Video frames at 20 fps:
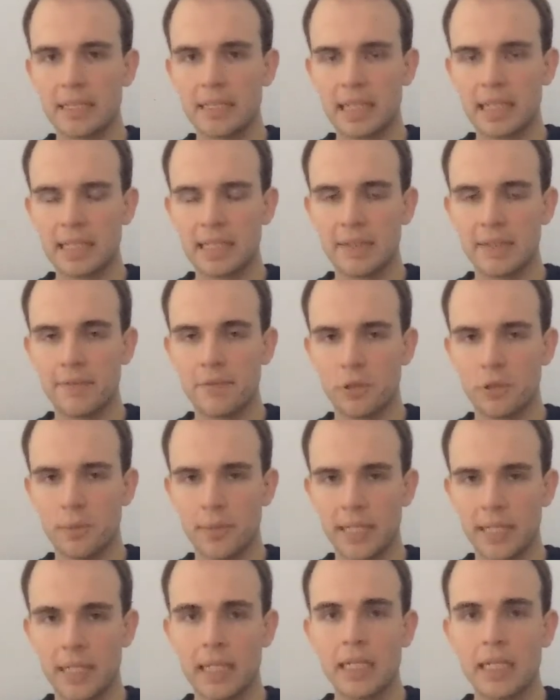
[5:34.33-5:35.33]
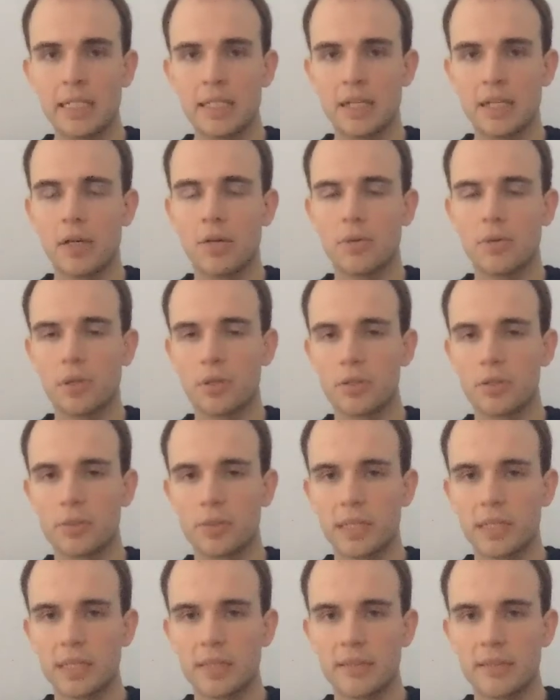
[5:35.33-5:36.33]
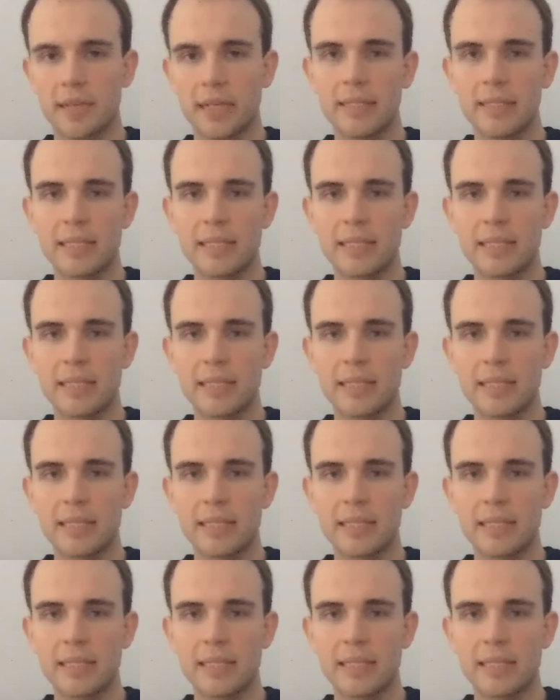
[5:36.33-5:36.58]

as they're forming to hold on to it, right?